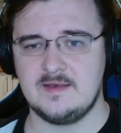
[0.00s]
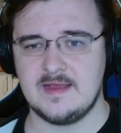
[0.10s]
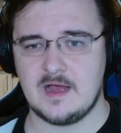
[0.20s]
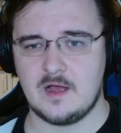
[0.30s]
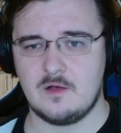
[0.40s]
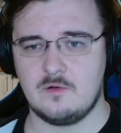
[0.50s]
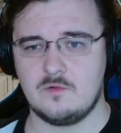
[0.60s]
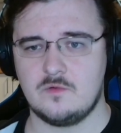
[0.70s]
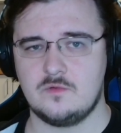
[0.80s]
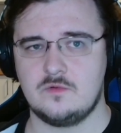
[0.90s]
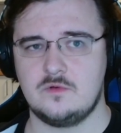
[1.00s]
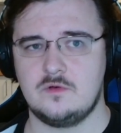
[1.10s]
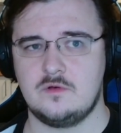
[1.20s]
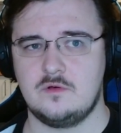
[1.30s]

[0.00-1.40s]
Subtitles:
down